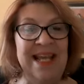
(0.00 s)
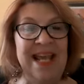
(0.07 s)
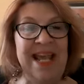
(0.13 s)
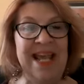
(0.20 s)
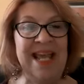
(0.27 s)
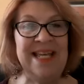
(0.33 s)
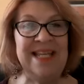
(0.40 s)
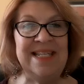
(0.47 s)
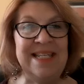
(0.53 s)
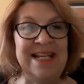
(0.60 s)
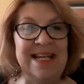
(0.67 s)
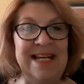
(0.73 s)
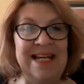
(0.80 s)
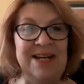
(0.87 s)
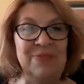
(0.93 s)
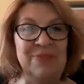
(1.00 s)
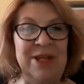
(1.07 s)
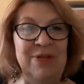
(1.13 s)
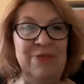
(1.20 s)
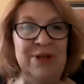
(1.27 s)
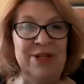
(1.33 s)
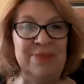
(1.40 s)
and
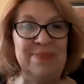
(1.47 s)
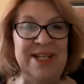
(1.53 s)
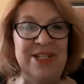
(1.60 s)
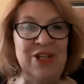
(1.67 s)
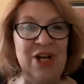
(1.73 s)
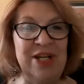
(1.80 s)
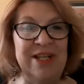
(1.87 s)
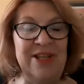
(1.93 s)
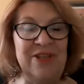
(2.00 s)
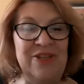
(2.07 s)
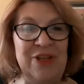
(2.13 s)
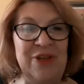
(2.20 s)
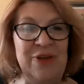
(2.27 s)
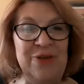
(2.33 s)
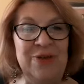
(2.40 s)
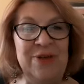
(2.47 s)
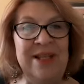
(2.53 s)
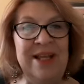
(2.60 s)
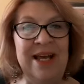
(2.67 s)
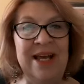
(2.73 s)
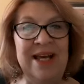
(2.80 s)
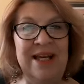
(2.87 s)
we will be talking
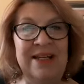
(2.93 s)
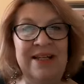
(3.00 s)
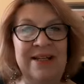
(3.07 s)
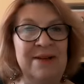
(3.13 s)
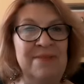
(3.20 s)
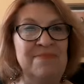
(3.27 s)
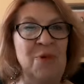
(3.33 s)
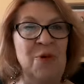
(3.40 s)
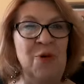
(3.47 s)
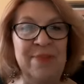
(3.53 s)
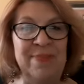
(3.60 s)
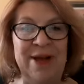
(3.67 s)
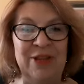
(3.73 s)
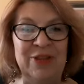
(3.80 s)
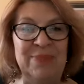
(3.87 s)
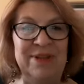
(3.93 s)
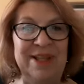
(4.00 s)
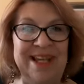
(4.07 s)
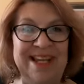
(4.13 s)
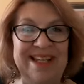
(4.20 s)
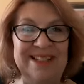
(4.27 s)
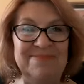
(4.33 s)
soon more about the
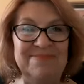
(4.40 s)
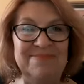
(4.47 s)
play.